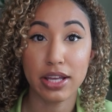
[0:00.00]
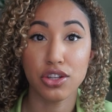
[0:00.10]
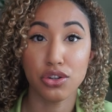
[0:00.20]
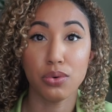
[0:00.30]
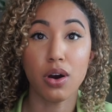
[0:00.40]

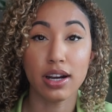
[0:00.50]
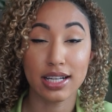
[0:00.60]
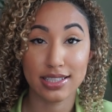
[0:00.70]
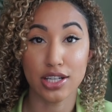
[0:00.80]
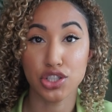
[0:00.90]
and you are an
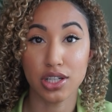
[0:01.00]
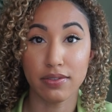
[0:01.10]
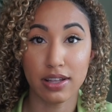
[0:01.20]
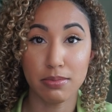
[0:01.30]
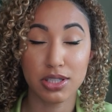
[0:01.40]
extension
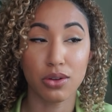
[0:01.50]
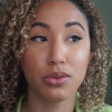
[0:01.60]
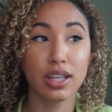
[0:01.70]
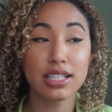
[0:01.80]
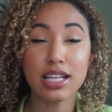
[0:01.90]
of them. So
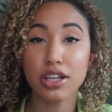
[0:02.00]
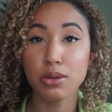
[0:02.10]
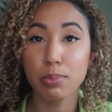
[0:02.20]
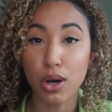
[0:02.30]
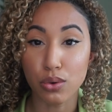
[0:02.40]
things that
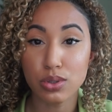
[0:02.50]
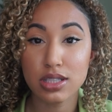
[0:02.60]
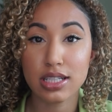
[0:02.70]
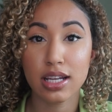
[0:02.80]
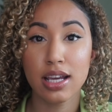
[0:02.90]
you
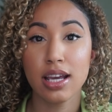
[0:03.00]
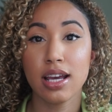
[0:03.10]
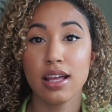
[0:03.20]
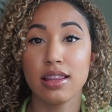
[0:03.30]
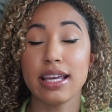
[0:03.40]
post,
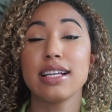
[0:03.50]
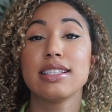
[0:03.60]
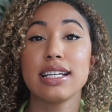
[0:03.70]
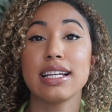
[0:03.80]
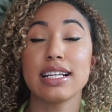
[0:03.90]
they
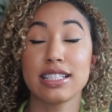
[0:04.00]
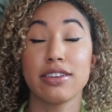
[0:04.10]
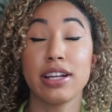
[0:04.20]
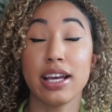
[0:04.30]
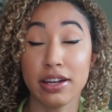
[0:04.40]
see it as
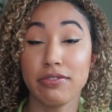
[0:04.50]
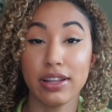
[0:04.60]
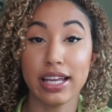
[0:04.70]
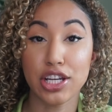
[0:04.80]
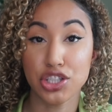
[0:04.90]
an
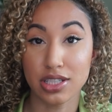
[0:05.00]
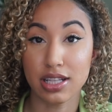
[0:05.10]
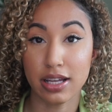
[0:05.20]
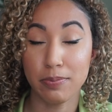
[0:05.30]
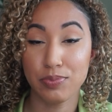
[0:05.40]
affiliation
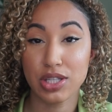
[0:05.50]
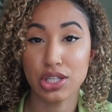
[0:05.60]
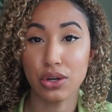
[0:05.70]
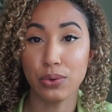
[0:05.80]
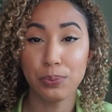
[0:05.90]
to them.
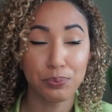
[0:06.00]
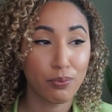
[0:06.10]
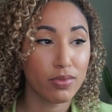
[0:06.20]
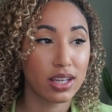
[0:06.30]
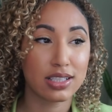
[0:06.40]
So
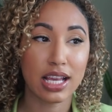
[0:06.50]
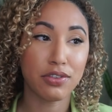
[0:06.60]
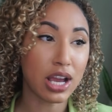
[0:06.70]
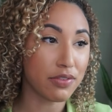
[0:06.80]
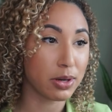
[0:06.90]
say
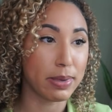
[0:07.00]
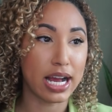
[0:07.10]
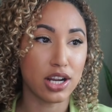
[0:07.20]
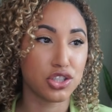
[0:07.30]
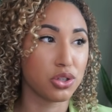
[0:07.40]
you have your
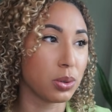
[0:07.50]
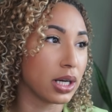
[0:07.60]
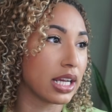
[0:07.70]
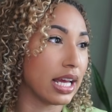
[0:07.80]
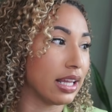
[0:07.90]
badge, you
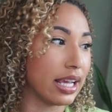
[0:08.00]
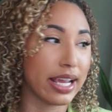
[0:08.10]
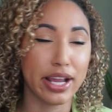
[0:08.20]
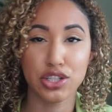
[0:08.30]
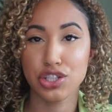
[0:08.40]
work at like
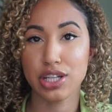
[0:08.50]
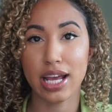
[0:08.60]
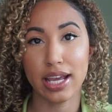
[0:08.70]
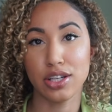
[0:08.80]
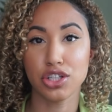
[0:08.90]

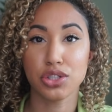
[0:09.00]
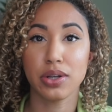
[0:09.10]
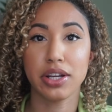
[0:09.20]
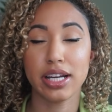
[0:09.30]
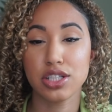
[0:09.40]
HCA, you're
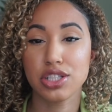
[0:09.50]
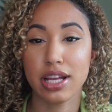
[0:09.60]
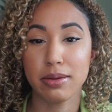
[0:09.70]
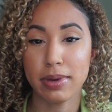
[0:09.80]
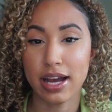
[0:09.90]
showing your
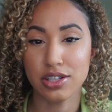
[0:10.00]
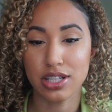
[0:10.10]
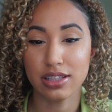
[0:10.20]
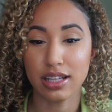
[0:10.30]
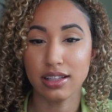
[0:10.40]
HCA badge,
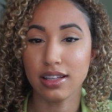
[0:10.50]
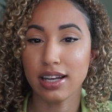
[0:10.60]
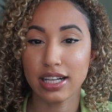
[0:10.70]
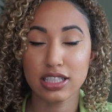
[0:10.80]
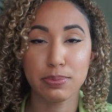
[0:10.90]
and then the
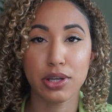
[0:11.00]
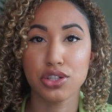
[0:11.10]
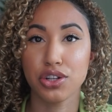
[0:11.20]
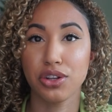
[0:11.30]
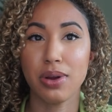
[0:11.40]
next
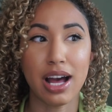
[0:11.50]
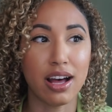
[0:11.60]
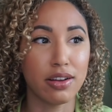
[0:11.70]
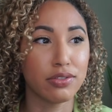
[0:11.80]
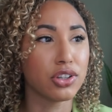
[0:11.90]
picture you
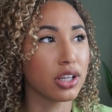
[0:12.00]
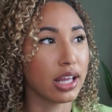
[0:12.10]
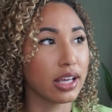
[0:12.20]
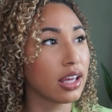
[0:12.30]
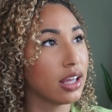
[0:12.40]
have, you're
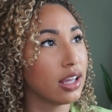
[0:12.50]
like,